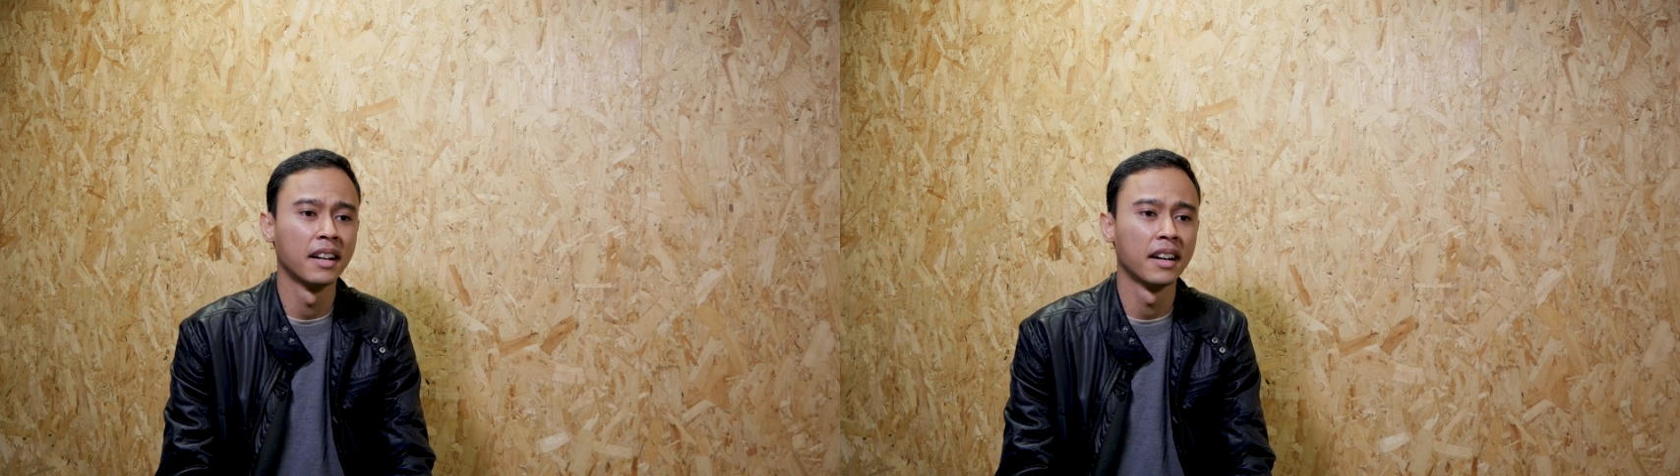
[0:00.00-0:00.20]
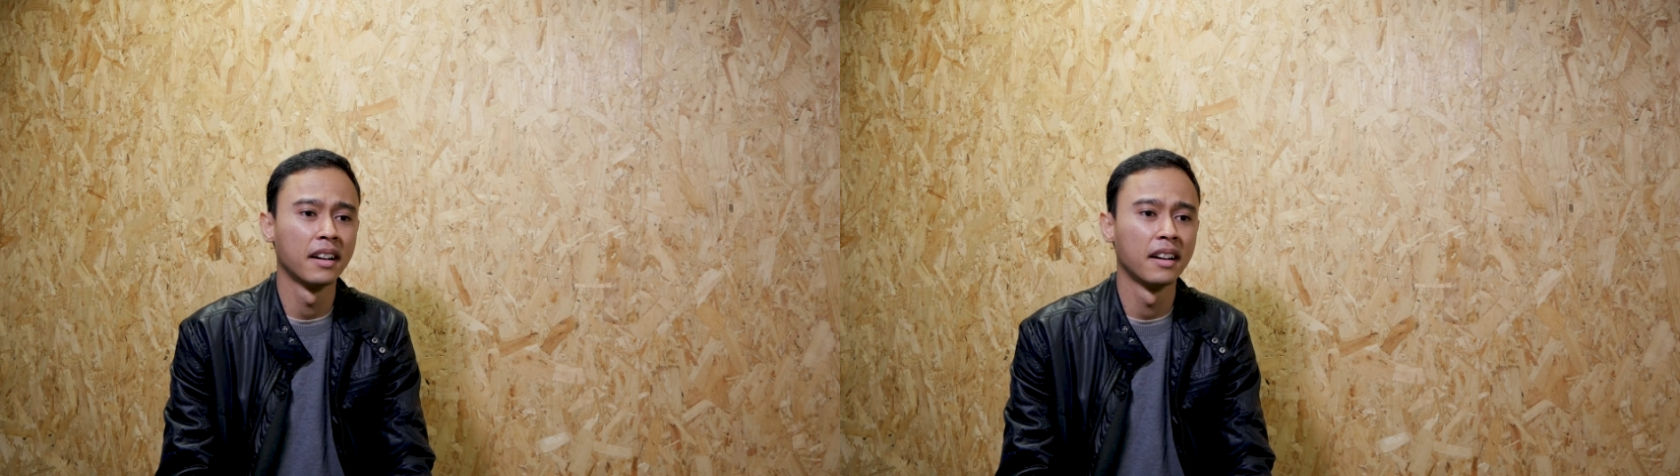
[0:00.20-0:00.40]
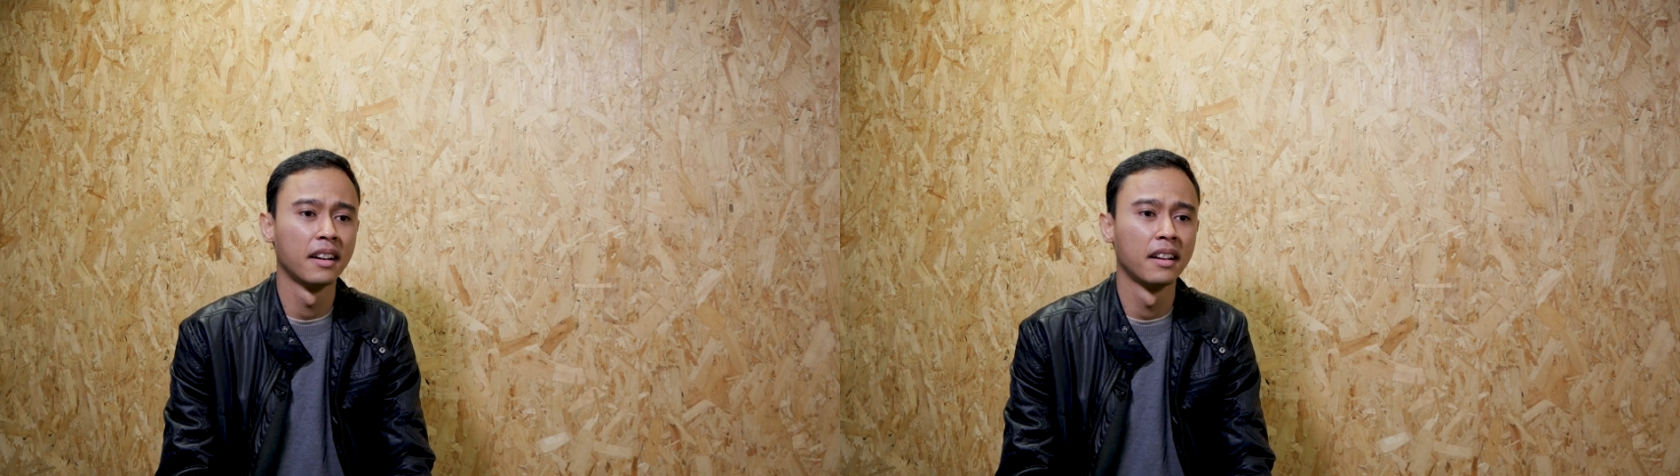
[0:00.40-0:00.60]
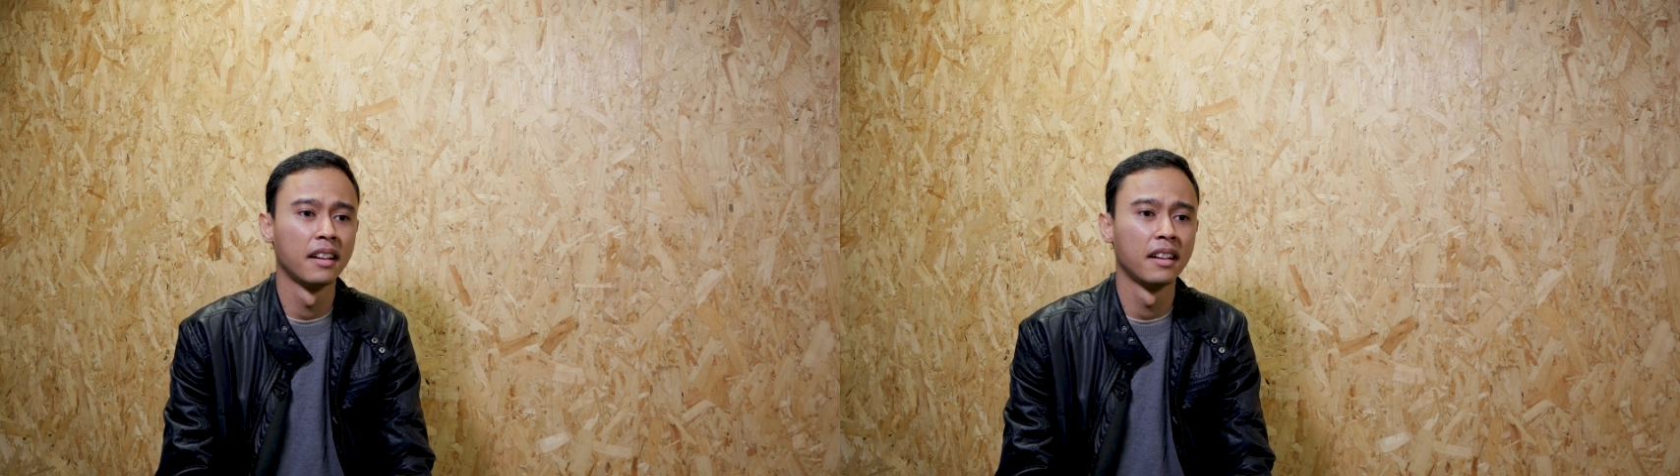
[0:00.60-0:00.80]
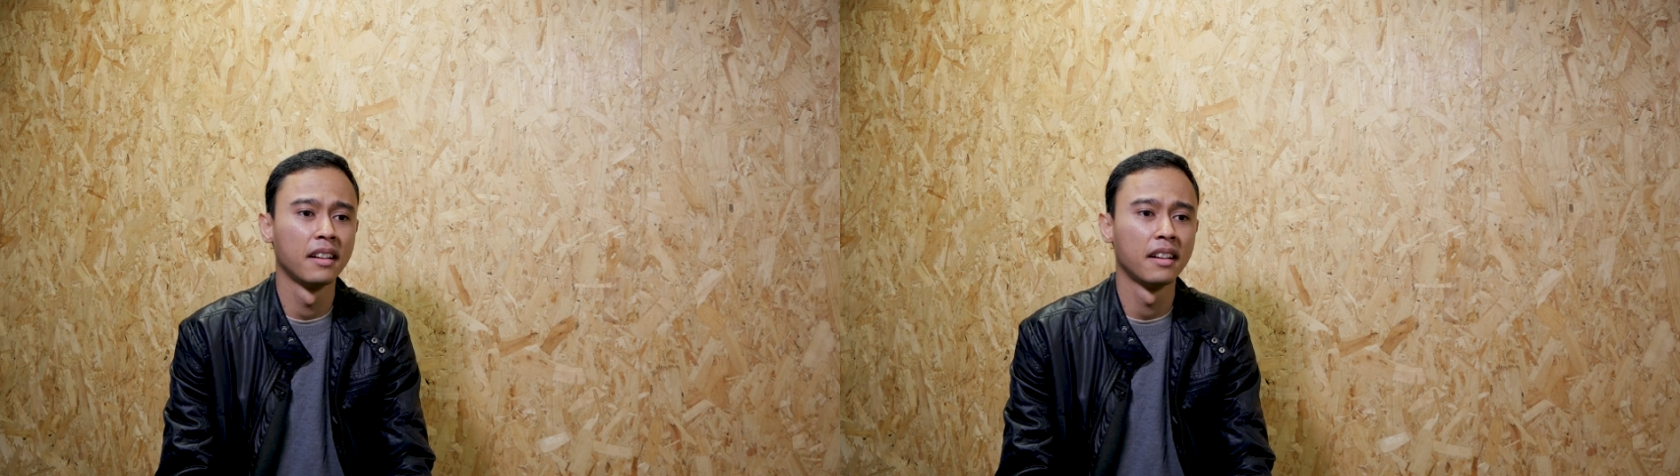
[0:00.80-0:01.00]
that
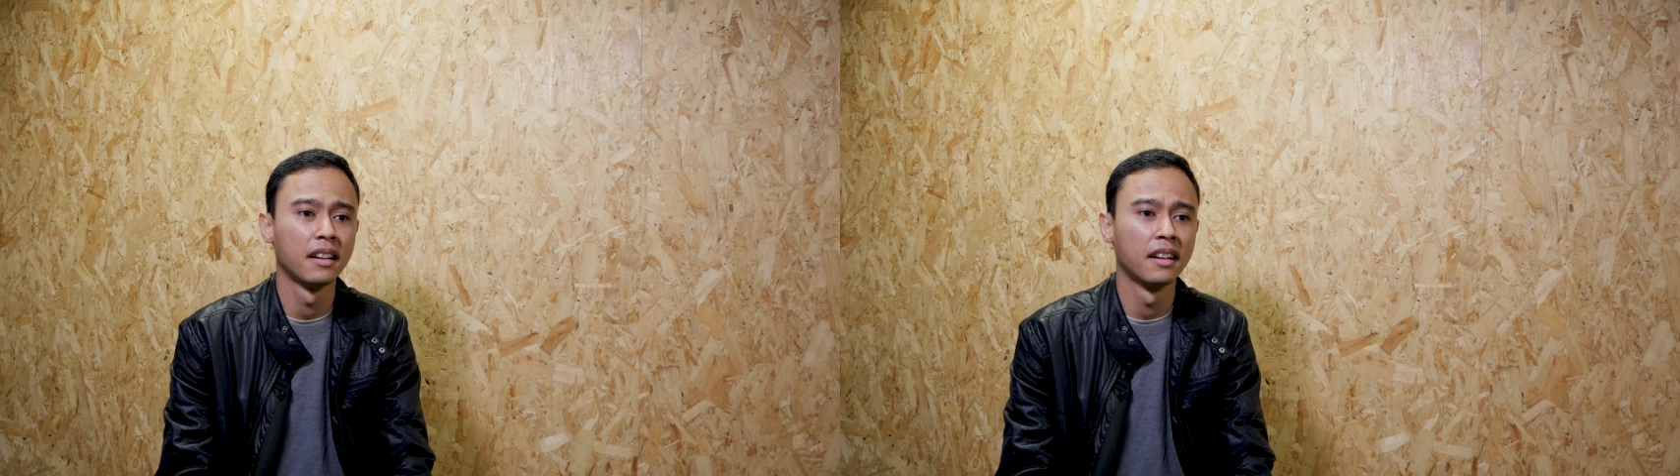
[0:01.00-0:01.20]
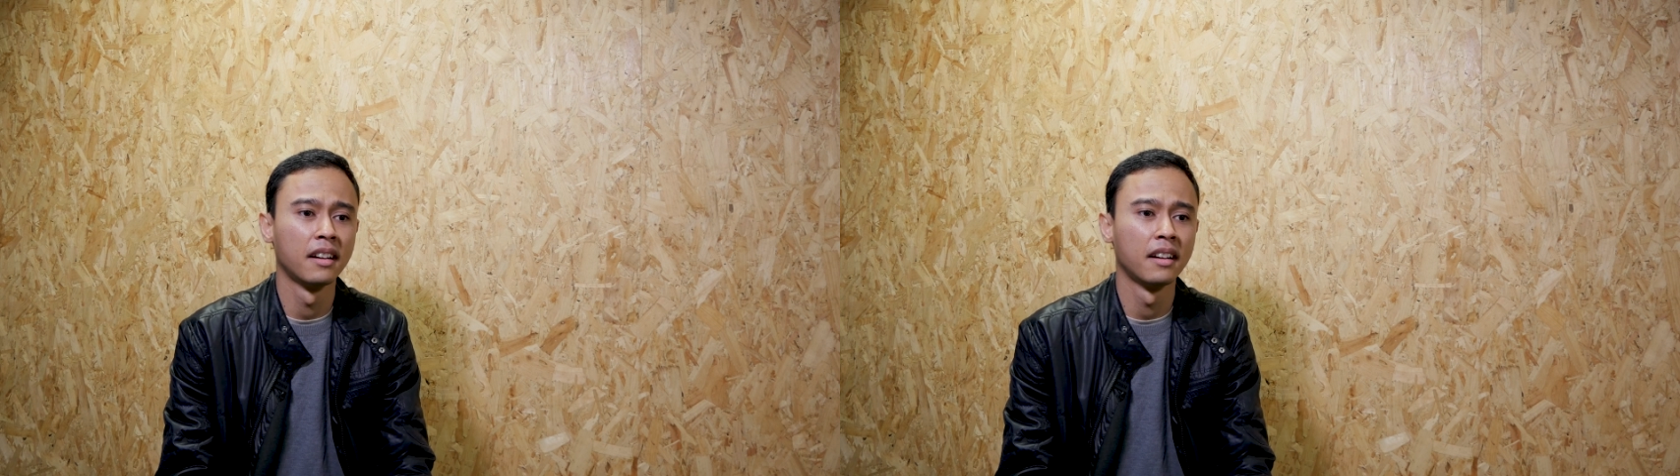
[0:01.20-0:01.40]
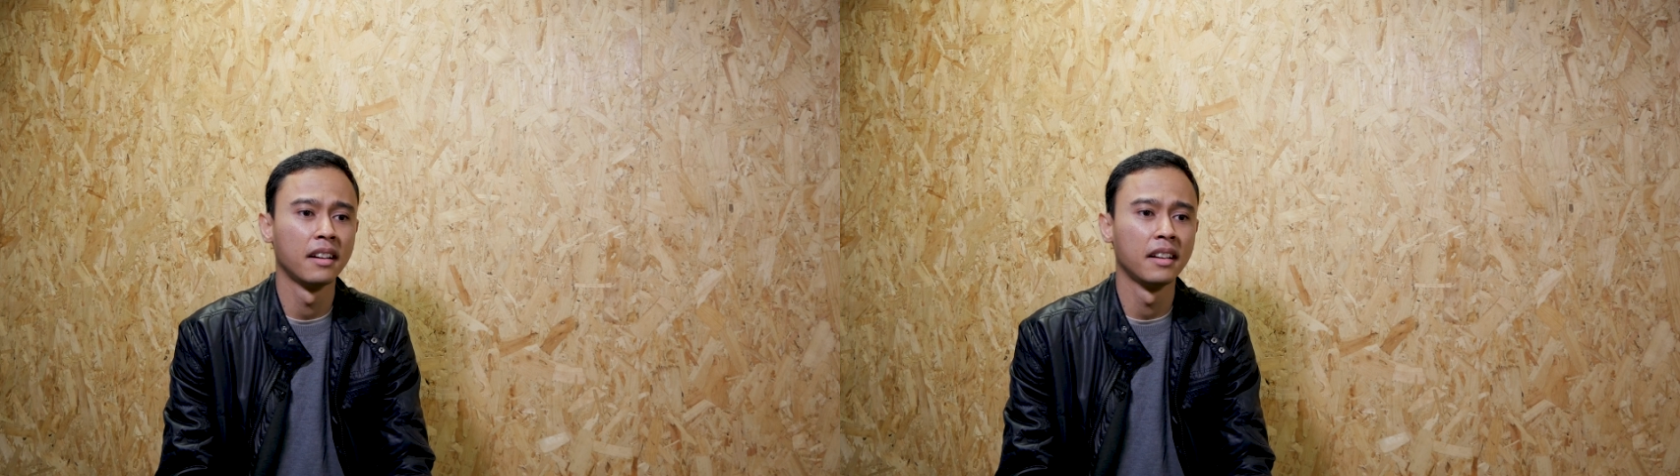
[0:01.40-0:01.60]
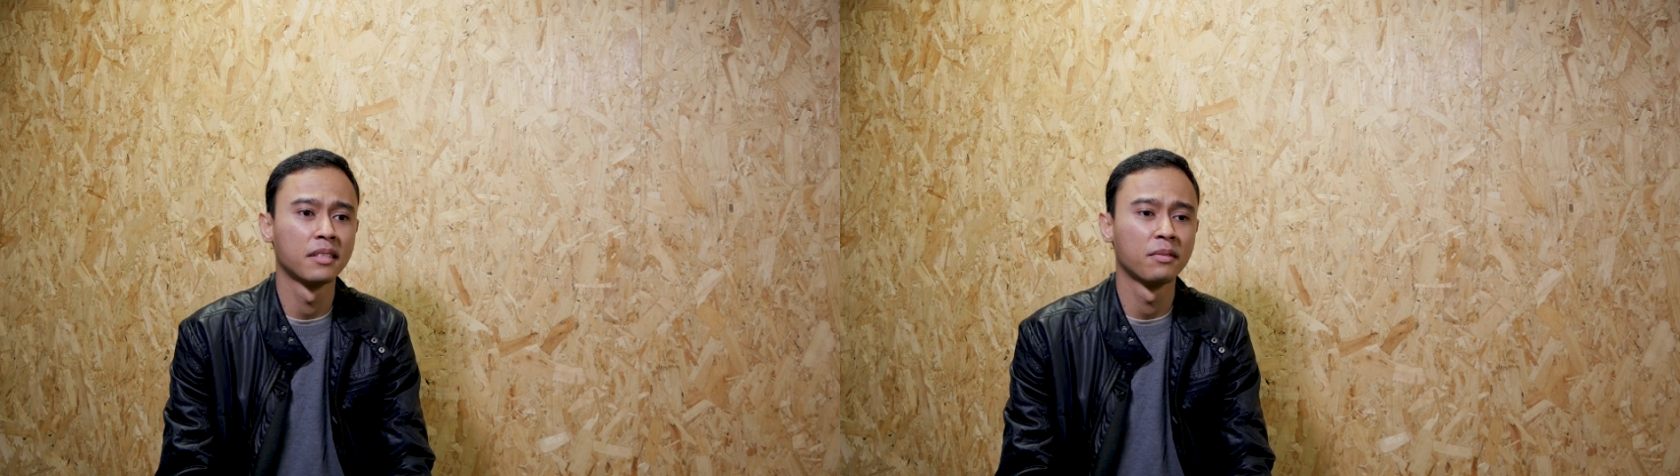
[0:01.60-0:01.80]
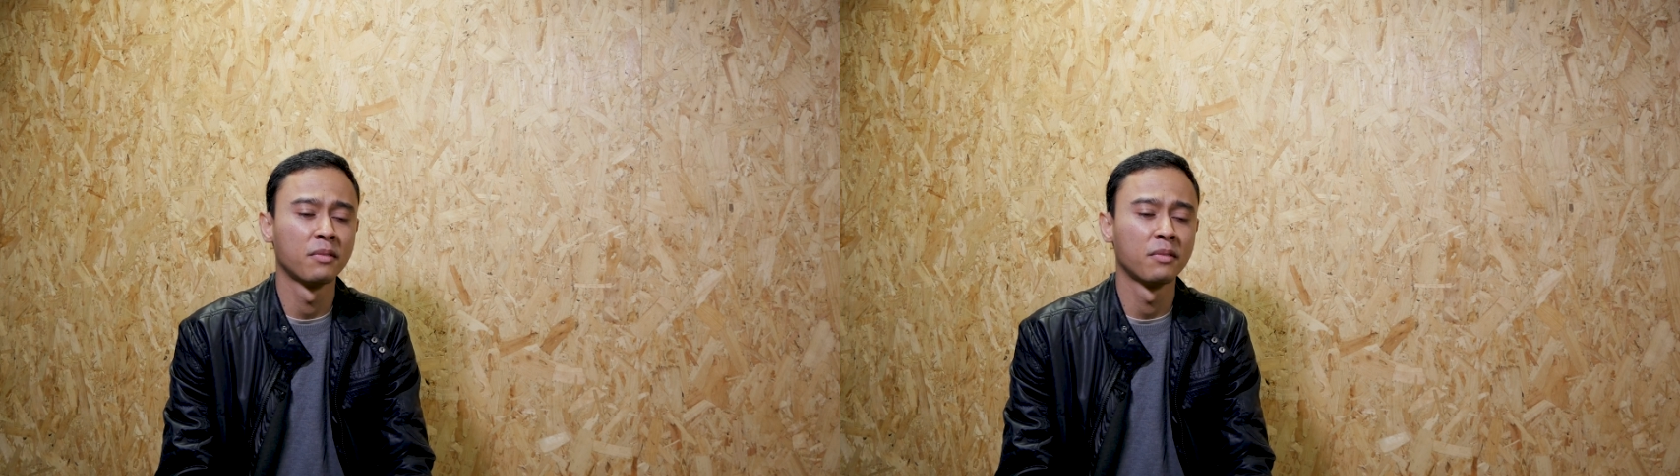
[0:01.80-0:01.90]
uh, it's,